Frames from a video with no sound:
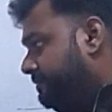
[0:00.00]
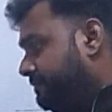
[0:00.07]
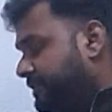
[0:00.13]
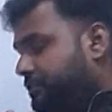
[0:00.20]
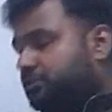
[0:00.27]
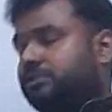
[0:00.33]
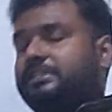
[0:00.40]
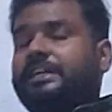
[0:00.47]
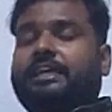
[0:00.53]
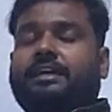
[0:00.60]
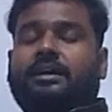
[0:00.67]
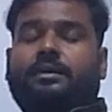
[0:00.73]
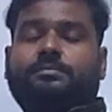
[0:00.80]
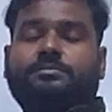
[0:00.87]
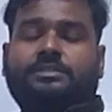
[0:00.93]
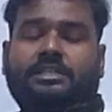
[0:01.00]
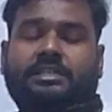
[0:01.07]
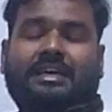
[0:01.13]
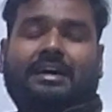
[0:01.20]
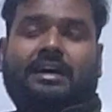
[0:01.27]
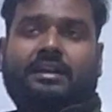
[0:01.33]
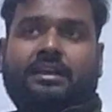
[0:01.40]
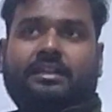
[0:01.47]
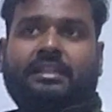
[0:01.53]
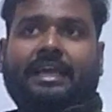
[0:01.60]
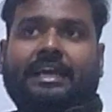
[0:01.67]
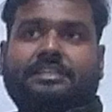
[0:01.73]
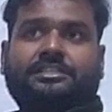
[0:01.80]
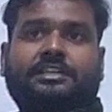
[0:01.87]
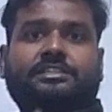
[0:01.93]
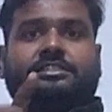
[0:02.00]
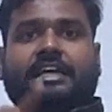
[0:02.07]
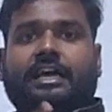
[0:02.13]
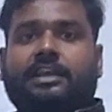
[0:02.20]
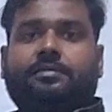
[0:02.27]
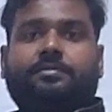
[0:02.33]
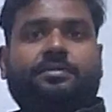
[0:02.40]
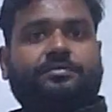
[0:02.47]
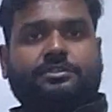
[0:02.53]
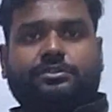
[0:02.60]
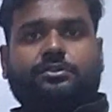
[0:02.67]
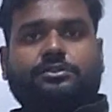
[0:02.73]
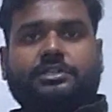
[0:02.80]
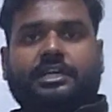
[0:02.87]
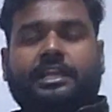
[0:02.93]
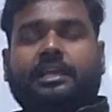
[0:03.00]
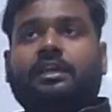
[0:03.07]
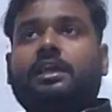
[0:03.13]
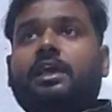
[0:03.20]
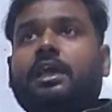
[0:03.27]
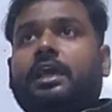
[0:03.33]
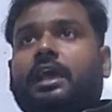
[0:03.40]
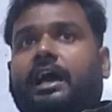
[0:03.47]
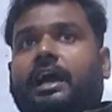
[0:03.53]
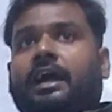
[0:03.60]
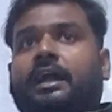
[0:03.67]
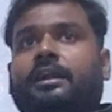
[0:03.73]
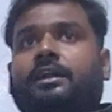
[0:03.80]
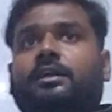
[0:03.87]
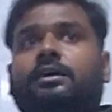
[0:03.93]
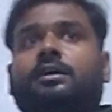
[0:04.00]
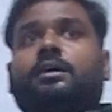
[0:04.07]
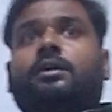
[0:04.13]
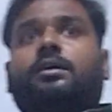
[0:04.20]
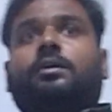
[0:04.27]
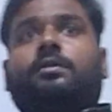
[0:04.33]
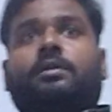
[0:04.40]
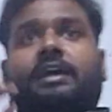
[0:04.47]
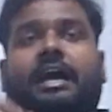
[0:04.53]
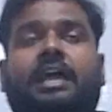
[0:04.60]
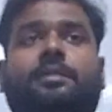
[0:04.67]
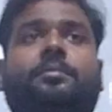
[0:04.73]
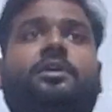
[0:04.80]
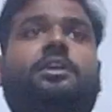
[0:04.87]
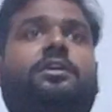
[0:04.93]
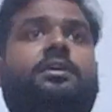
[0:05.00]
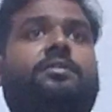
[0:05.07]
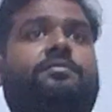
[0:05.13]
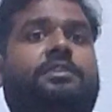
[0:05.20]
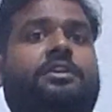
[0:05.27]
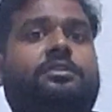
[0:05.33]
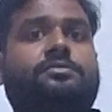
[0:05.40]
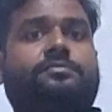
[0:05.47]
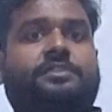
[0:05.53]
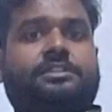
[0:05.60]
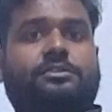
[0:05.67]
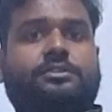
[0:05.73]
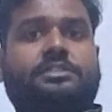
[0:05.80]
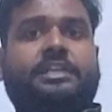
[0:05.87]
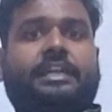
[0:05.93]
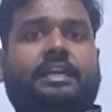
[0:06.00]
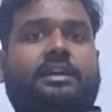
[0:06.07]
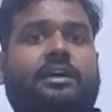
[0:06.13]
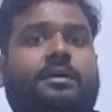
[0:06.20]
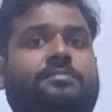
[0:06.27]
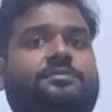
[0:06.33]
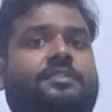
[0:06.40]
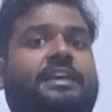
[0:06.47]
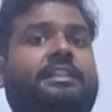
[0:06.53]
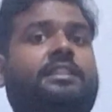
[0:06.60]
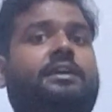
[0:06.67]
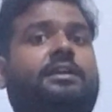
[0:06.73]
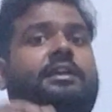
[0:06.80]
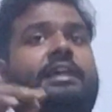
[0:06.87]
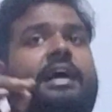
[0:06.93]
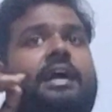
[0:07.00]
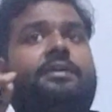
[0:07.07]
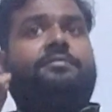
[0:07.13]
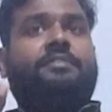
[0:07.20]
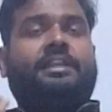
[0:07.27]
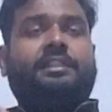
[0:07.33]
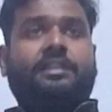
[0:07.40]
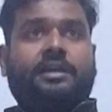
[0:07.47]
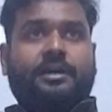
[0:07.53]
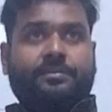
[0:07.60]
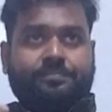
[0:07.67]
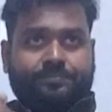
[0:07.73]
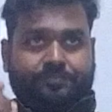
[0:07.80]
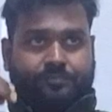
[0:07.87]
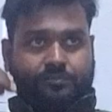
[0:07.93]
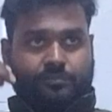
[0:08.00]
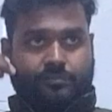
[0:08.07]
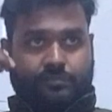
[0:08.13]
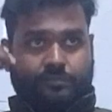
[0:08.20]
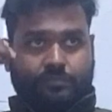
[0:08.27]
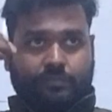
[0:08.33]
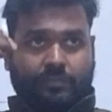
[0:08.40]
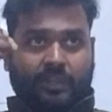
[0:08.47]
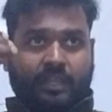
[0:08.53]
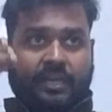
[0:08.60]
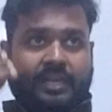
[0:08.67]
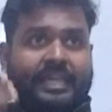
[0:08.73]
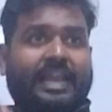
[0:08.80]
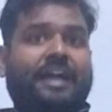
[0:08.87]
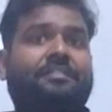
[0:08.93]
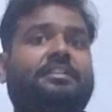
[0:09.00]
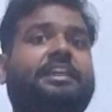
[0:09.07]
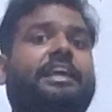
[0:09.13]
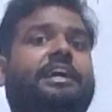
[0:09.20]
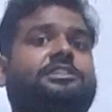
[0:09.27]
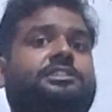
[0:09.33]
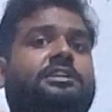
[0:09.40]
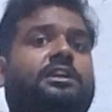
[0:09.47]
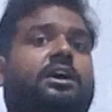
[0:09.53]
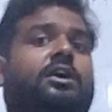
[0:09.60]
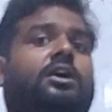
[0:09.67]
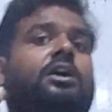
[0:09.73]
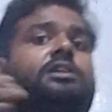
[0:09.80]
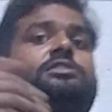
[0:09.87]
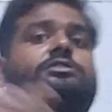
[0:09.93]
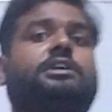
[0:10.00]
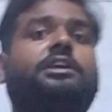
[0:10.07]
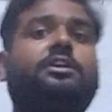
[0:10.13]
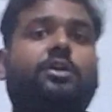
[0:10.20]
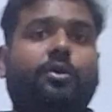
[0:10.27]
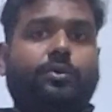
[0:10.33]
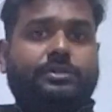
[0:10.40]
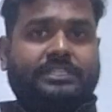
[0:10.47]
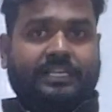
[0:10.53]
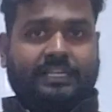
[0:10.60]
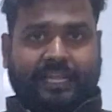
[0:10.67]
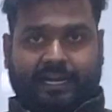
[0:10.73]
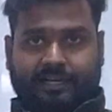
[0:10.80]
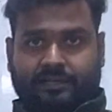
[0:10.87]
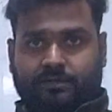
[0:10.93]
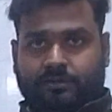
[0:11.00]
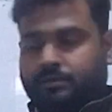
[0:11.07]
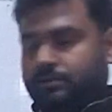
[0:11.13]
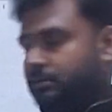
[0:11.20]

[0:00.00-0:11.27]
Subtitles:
viscosity comes in the under the action is dynamic viscosity, and kinematic viscosity comes when the gravity action also includes in that.